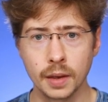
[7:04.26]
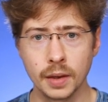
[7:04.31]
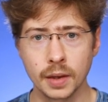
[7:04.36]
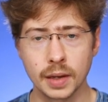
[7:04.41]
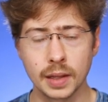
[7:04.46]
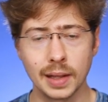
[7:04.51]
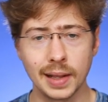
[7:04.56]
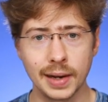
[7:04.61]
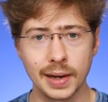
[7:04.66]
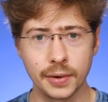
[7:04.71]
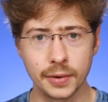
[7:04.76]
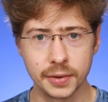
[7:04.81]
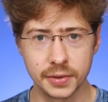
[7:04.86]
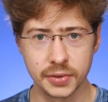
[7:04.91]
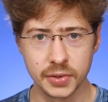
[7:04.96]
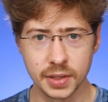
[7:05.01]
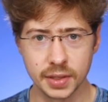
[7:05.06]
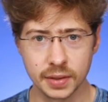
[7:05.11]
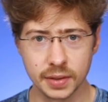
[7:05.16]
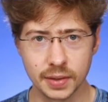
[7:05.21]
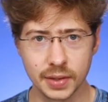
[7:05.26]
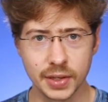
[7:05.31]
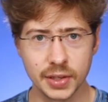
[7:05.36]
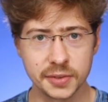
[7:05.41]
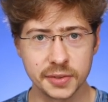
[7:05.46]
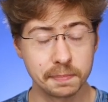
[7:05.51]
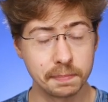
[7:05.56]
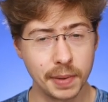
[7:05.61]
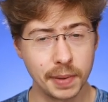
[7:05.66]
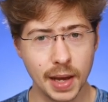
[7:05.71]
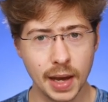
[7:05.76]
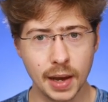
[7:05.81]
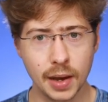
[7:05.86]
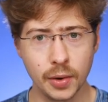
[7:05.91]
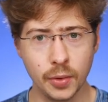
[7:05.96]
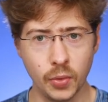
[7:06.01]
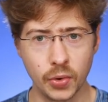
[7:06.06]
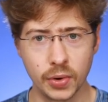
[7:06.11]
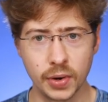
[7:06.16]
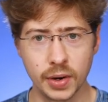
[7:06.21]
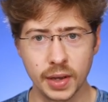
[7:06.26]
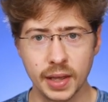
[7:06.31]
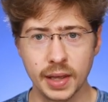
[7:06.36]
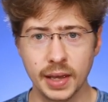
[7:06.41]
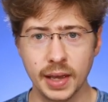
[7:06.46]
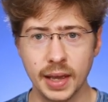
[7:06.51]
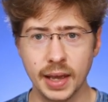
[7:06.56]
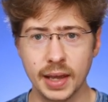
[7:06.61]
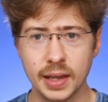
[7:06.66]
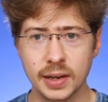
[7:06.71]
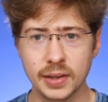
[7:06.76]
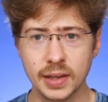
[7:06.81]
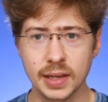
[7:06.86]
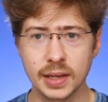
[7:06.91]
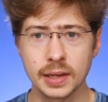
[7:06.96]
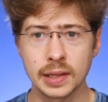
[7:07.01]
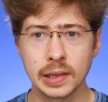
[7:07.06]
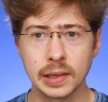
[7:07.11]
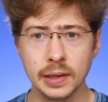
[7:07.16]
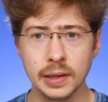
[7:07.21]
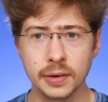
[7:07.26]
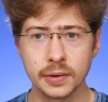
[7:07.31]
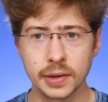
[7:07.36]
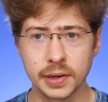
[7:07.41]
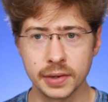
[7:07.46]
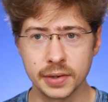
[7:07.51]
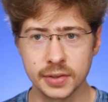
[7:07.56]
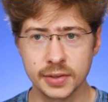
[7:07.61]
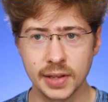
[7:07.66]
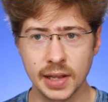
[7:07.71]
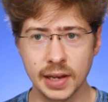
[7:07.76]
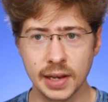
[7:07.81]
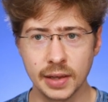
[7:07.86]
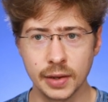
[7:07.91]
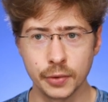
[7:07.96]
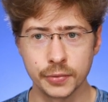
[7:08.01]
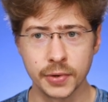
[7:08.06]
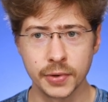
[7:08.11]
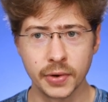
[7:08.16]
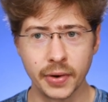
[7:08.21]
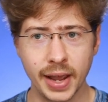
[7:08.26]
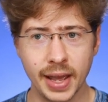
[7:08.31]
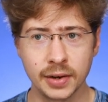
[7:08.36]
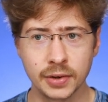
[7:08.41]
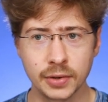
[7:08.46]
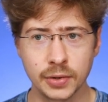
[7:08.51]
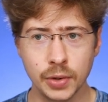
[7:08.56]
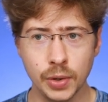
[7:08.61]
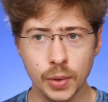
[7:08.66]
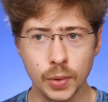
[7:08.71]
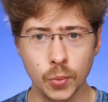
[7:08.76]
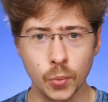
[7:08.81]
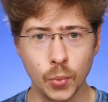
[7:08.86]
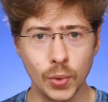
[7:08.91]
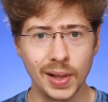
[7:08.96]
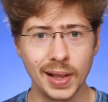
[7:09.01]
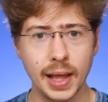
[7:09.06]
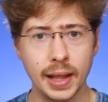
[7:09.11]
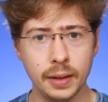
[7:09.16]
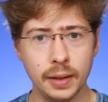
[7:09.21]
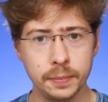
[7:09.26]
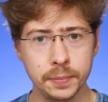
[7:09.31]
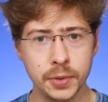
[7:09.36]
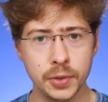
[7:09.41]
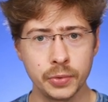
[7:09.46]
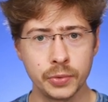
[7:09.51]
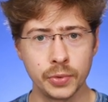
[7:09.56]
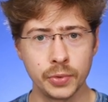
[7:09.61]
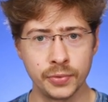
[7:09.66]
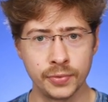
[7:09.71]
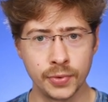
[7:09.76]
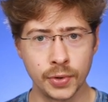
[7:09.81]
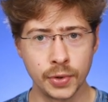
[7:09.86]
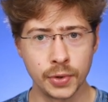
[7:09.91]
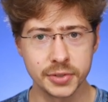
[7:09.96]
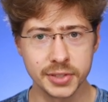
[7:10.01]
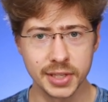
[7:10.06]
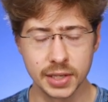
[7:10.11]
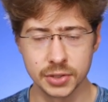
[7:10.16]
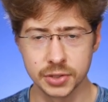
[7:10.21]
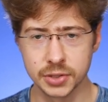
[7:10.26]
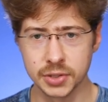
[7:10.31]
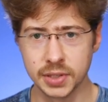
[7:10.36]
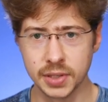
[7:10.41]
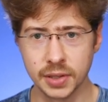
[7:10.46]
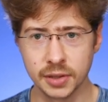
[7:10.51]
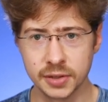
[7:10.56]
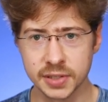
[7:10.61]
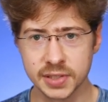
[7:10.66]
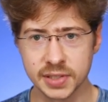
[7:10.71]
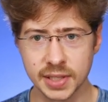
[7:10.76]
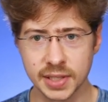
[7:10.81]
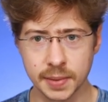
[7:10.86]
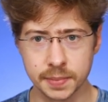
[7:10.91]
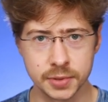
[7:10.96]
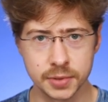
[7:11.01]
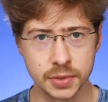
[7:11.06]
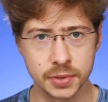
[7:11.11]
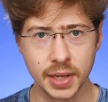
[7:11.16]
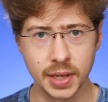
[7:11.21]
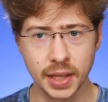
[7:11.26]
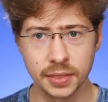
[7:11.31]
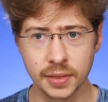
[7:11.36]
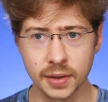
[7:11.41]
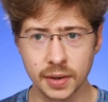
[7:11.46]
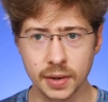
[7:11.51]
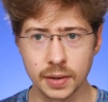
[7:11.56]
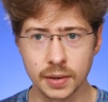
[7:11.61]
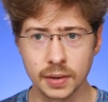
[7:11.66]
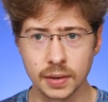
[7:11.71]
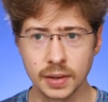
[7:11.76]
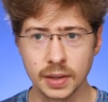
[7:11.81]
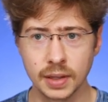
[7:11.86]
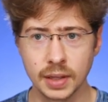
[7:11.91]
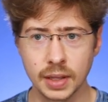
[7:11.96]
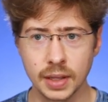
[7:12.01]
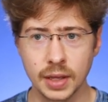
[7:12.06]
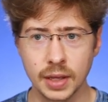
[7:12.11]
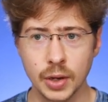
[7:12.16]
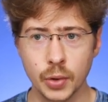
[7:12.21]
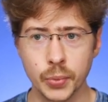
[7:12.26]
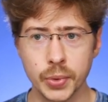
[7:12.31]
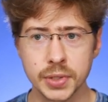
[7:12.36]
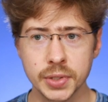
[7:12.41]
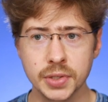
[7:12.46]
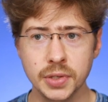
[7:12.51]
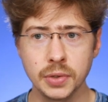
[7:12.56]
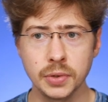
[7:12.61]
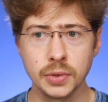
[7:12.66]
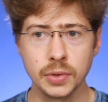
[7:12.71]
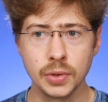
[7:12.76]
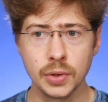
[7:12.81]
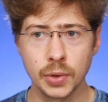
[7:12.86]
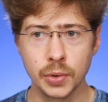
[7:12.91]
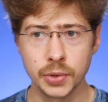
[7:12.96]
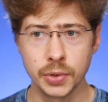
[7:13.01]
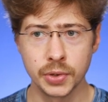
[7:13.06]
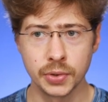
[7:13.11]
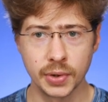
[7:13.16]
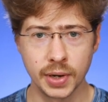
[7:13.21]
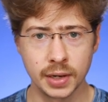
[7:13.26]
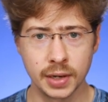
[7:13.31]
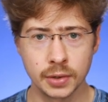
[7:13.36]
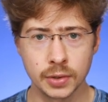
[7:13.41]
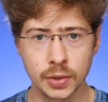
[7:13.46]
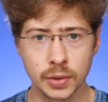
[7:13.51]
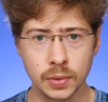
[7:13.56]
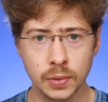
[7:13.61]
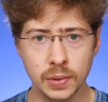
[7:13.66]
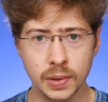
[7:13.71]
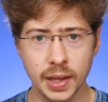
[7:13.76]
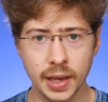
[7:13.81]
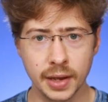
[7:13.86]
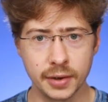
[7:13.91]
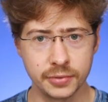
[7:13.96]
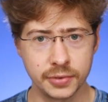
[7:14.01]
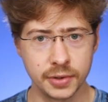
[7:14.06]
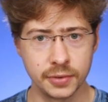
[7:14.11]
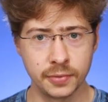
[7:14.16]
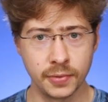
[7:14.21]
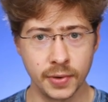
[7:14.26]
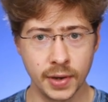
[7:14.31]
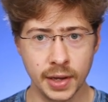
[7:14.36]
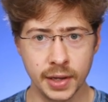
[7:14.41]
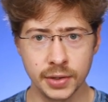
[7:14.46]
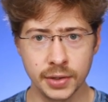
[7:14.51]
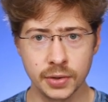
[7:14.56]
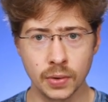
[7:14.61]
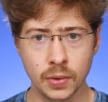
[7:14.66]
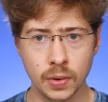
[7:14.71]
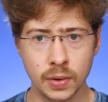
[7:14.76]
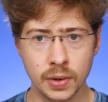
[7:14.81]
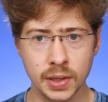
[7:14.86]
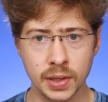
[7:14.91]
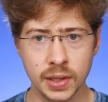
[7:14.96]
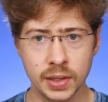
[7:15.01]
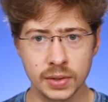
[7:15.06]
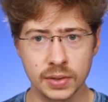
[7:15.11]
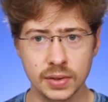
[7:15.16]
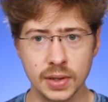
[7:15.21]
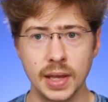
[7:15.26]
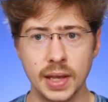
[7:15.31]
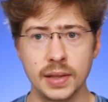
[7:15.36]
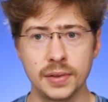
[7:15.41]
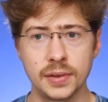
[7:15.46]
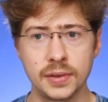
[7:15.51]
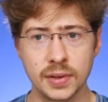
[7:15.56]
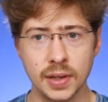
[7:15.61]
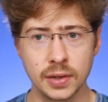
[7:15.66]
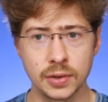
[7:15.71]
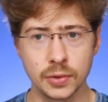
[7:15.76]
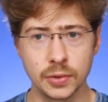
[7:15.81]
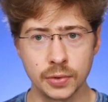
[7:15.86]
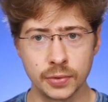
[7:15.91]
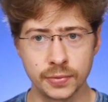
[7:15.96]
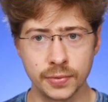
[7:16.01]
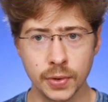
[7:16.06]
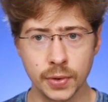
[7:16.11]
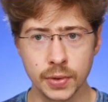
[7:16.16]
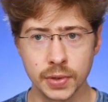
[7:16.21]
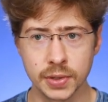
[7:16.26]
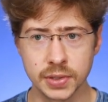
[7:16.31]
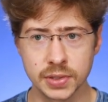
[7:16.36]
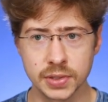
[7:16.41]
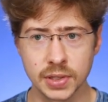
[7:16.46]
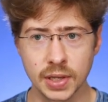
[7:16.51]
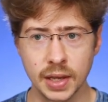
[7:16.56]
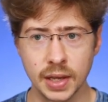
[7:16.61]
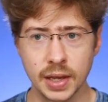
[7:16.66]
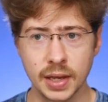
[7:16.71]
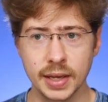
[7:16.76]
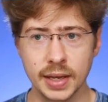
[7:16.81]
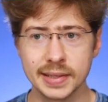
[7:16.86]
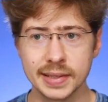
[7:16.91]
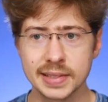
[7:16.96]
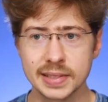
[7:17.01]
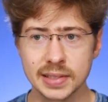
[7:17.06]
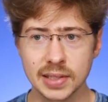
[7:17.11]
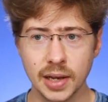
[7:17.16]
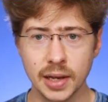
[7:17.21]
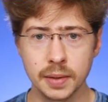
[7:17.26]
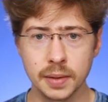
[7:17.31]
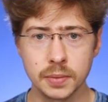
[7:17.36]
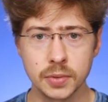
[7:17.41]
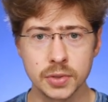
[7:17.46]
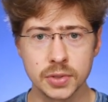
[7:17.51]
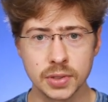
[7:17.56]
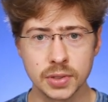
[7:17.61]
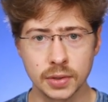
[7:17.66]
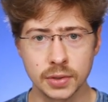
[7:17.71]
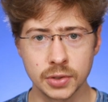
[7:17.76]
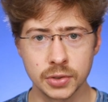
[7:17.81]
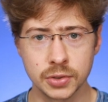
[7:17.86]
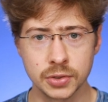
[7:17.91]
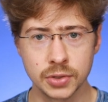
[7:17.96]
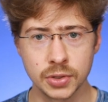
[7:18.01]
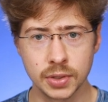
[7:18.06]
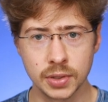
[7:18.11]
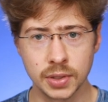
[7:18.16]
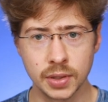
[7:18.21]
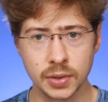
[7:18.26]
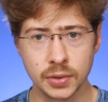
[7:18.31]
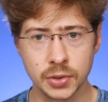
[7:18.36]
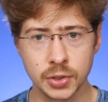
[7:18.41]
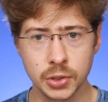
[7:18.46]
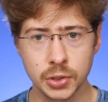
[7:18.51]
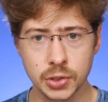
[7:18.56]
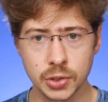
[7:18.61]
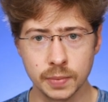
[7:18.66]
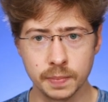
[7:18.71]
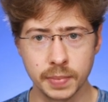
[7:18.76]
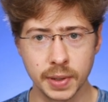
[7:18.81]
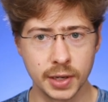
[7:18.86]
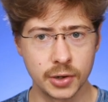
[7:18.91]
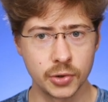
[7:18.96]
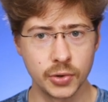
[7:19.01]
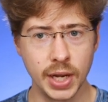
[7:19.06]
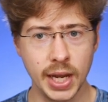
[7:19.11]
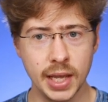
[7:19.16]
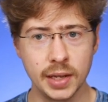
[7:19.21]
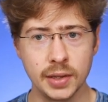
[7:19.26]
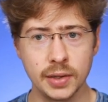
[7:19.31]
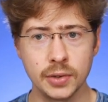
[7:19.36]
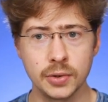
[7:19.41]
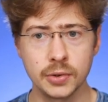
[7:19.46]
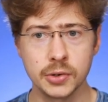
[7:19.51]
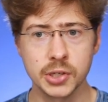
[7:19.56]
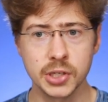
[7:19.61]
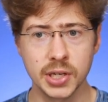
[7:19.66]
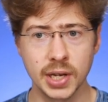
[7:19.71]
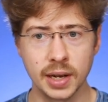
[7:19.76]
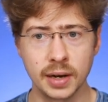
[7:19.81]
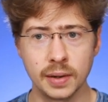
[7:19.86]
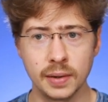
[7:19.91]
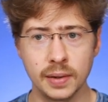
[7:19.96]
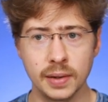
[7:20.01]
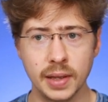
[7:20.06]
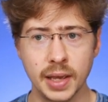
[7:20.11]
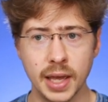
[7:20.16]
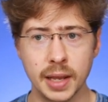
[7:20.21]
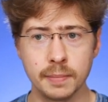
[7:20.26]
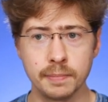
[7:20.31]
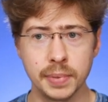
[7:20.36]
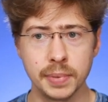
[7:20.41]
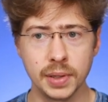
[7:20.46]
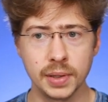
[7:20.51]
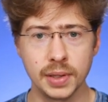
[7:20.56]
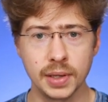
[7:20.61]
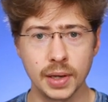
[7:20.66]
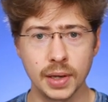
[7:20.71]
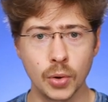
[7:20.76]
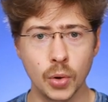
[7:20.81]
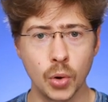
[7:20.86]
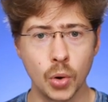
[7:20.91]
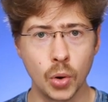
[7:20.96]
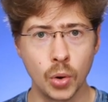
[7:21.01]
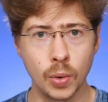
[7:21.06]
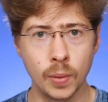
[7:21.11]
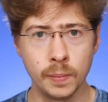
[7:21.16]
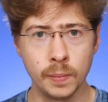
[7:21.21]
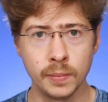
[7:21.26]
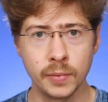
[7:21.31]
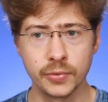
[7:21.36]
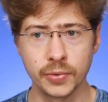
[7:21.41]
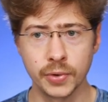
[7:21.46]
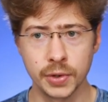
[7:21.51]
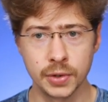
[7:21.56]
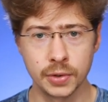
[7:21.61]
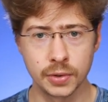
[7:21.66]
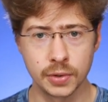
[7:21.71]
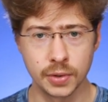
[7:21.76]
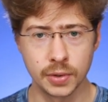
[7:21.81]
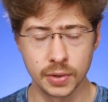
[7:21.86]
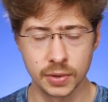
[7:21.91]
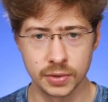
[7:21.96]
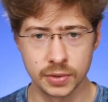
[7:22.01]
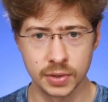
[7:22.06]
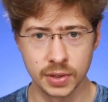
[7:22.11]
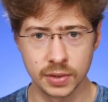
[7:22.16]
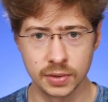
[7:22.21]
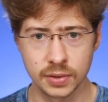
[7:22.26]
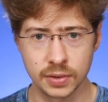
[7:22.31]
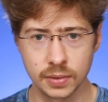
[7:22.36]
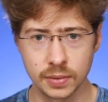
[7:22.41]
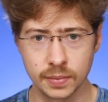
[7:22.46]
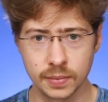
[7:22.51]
Clarity is power, and a clear understanding of your end goal will help you reverse engineer the steps to get there. Once you know your end goal, have defined your audience, and set your focus, it's time to start your journey on YouTube by creating your channel and building a home for your content.